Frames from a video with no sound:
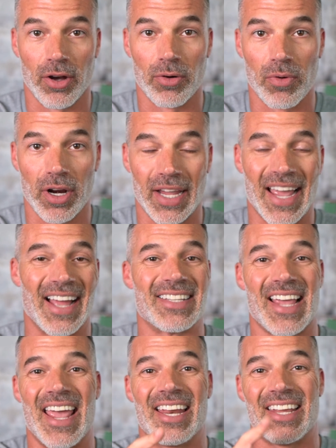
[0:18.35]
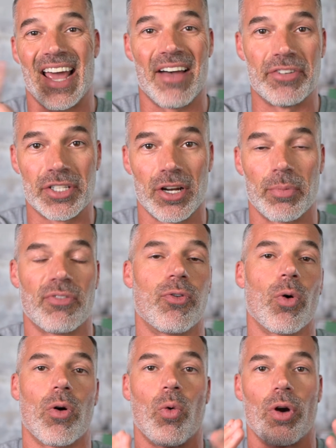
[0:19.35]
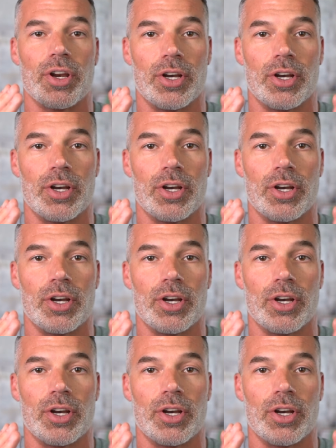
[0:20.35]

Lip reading: on running ads and you haven't done it before or